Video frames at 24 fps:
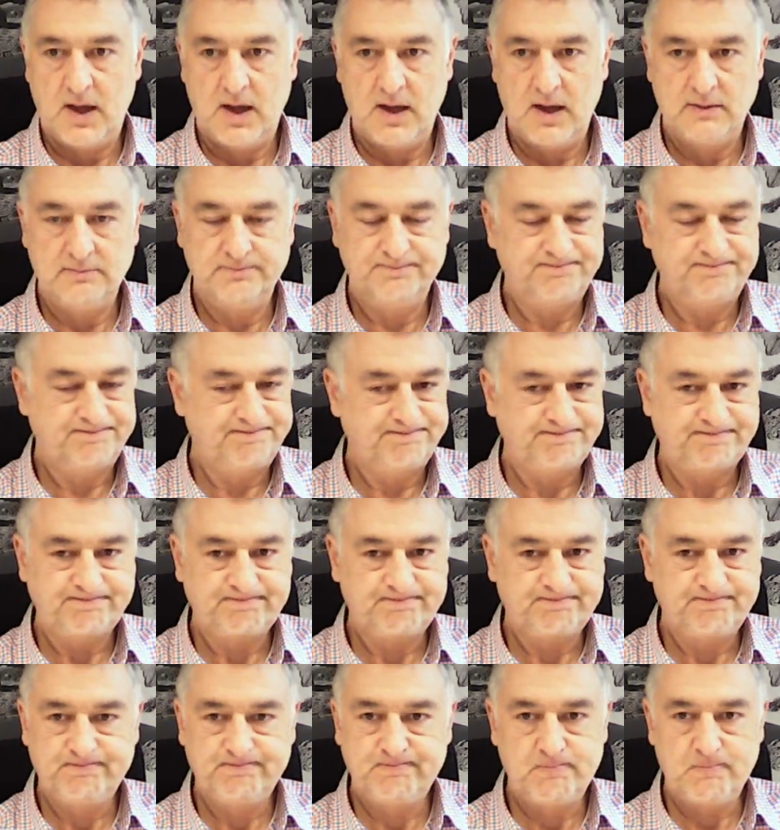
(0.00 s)

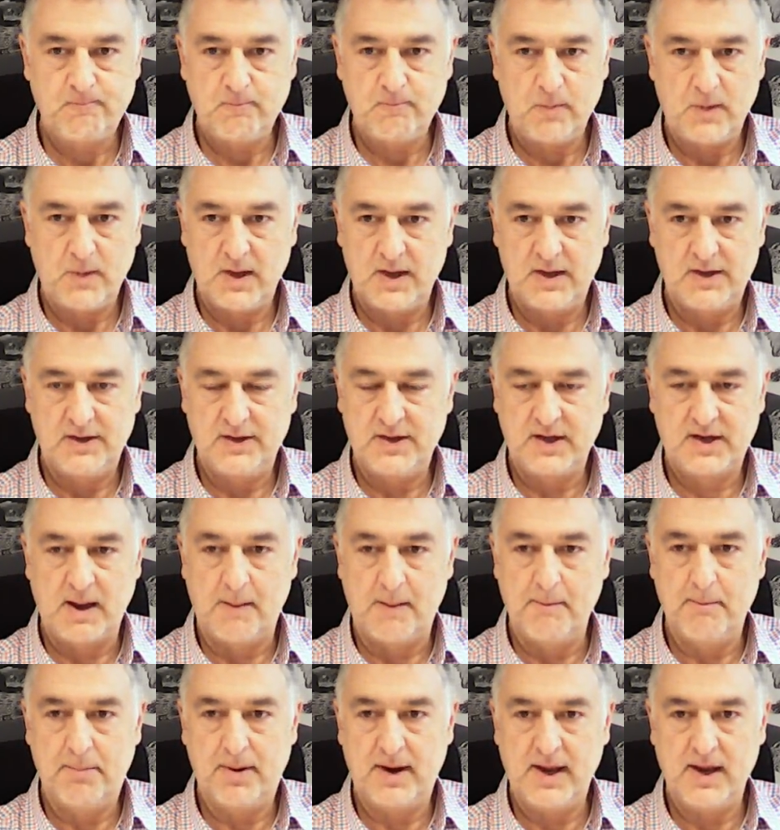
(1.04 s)
the
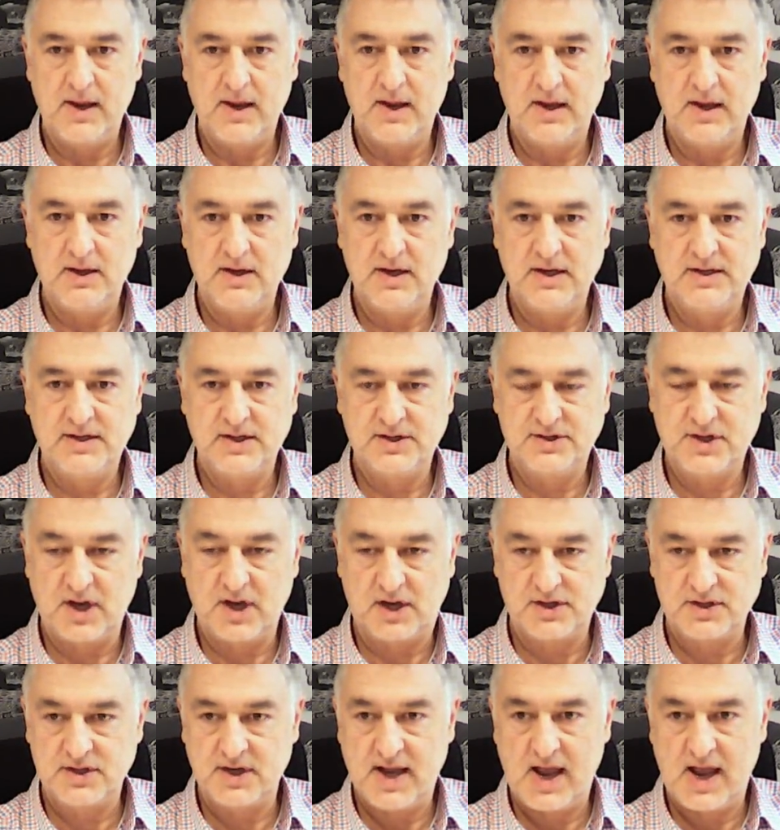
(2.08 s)
company, it just
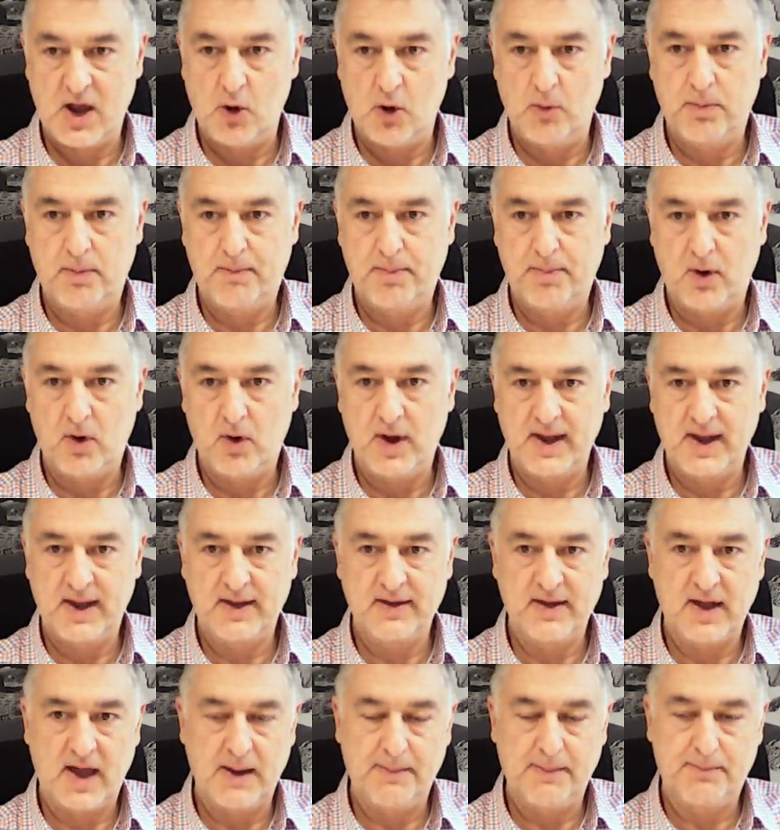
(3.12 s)
doesn't help
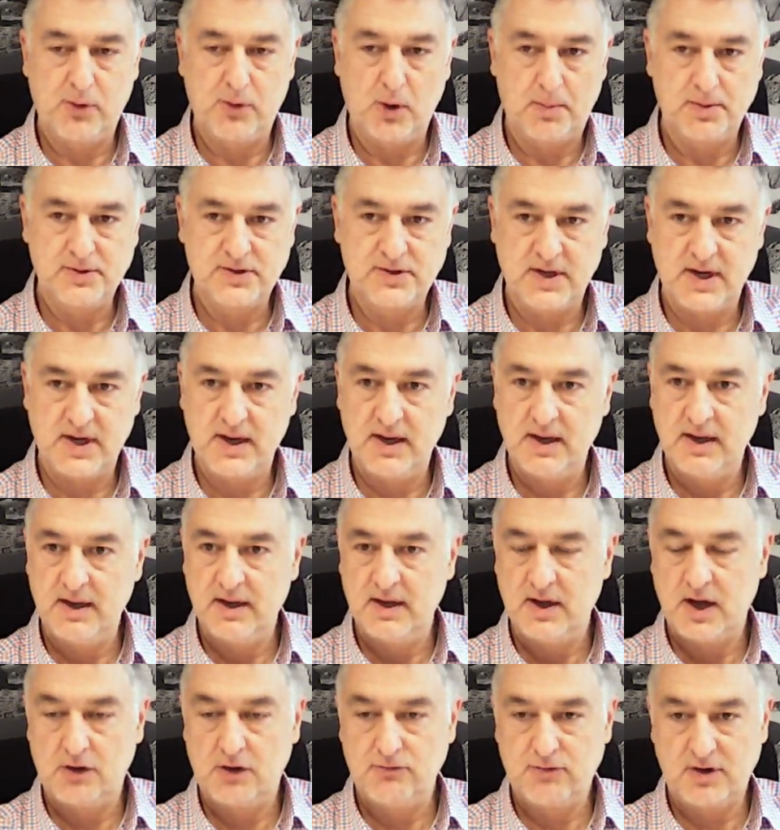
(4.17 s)
buying a property,
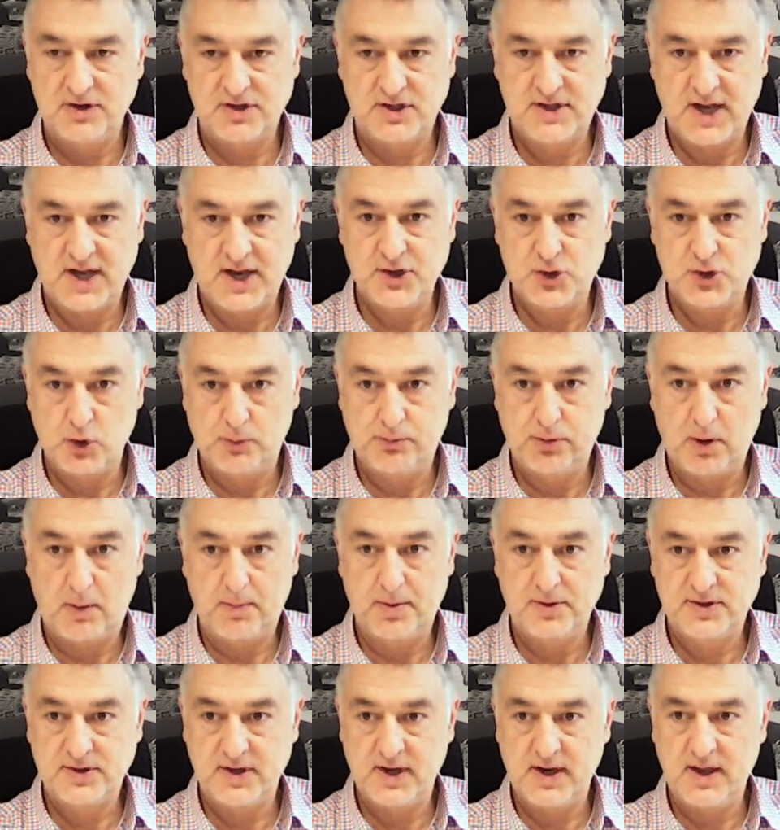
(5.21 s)
a residential
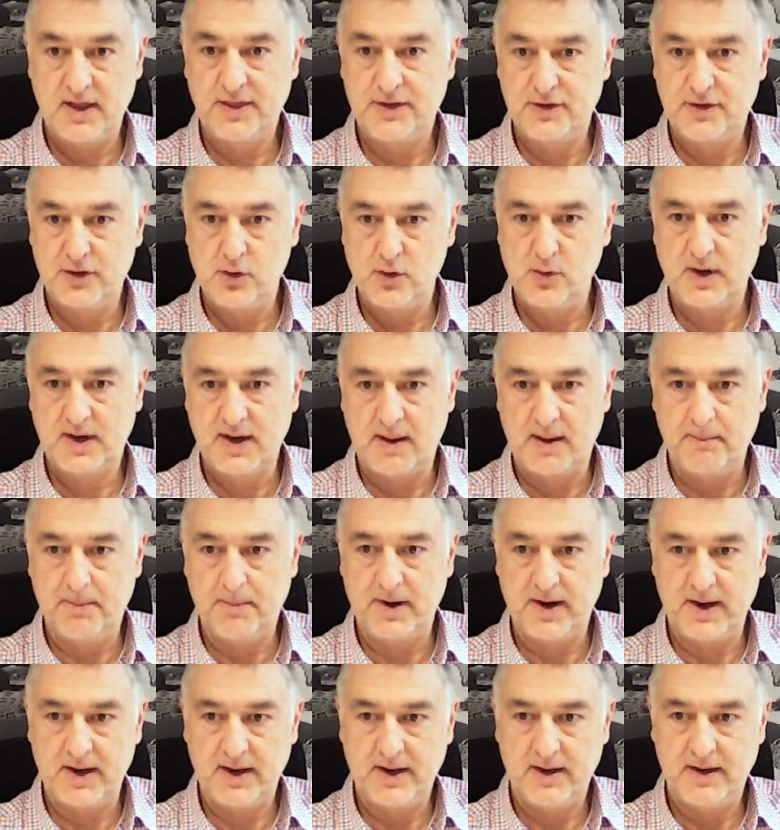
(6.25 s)
property, through a
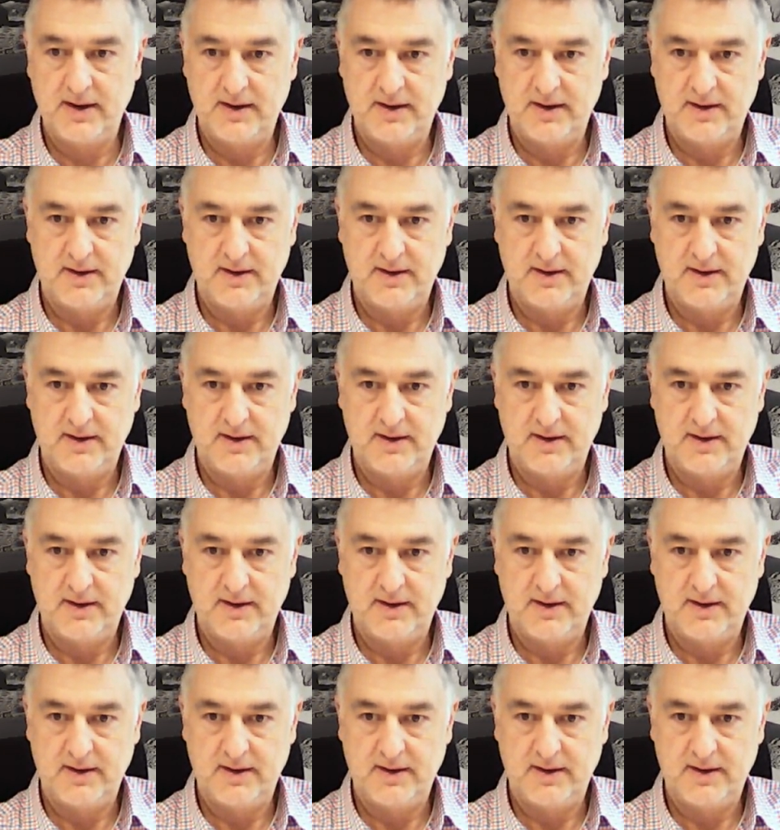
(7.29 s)
company.